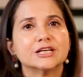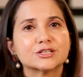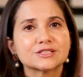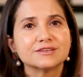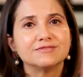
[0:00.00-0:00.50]

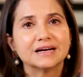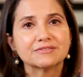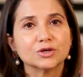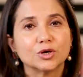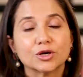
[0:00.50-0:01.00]
to
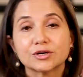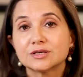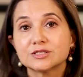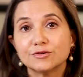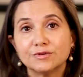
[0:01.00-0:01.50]
survive the
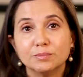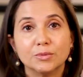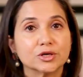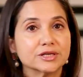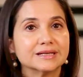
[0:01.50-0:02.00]
horrors of a
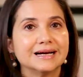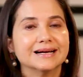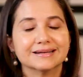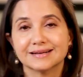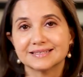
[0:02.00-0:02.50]
modern
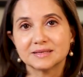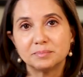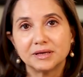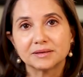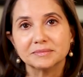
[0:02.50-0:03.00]
high-rise
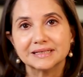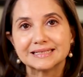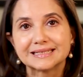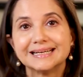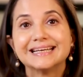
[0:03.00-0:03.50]

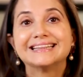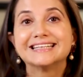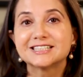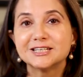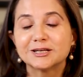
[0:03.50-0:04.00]
apartment. This